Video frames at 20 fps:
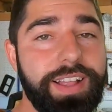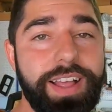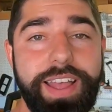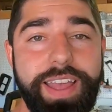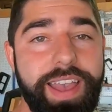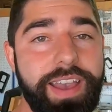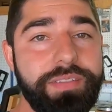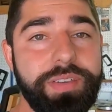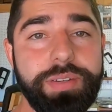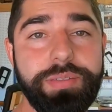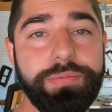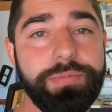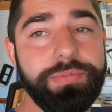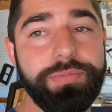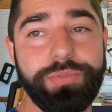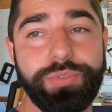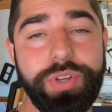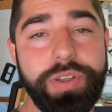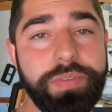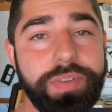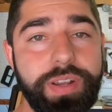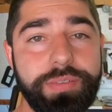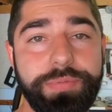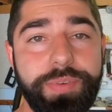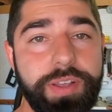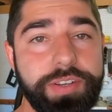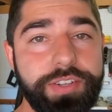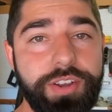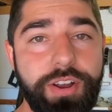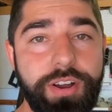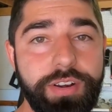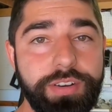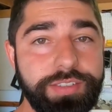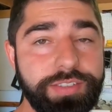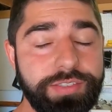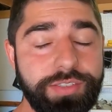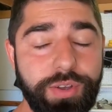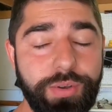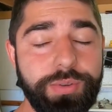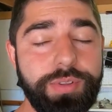I haven't driven a fun car in
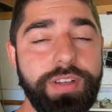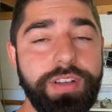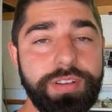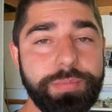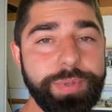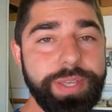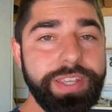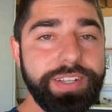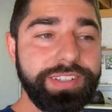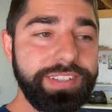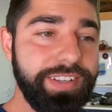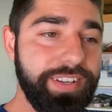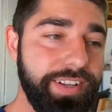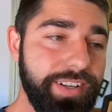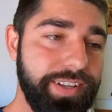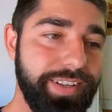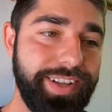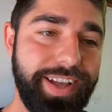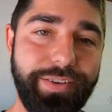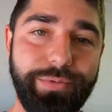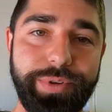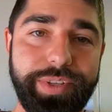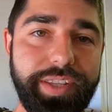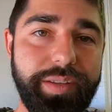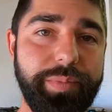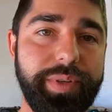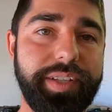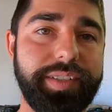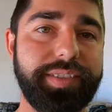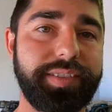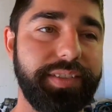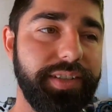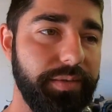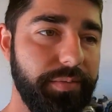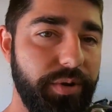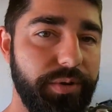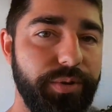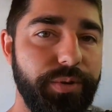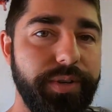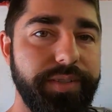so long, man. I really miss
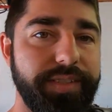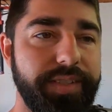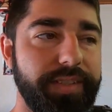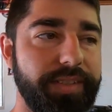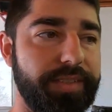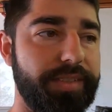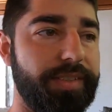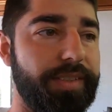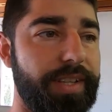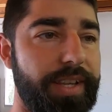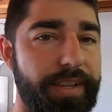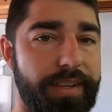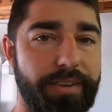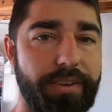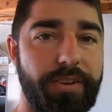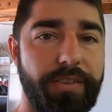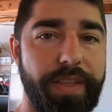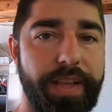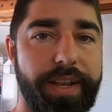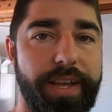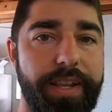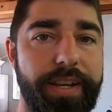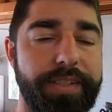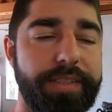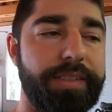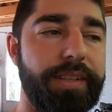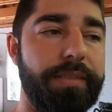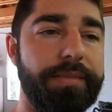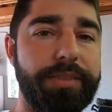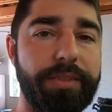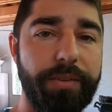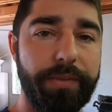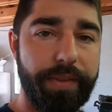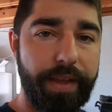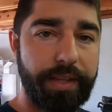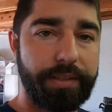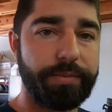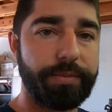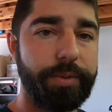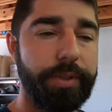turbo noises and all that kind of stuff, so
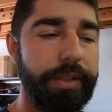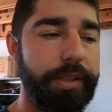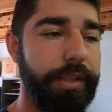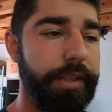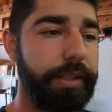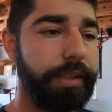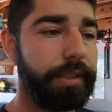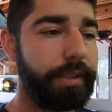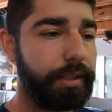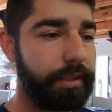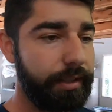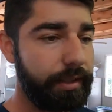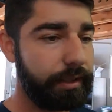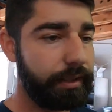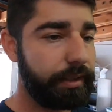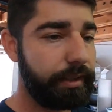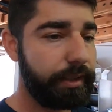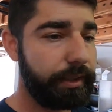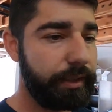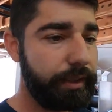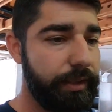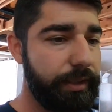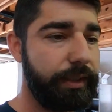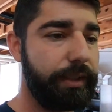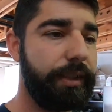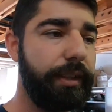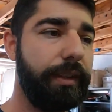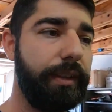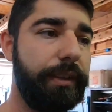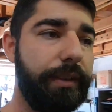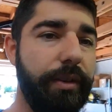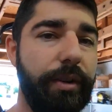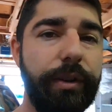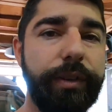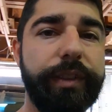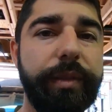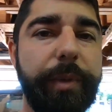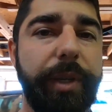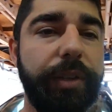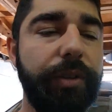that's really the
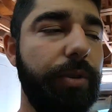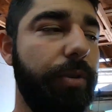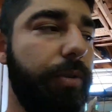ultimate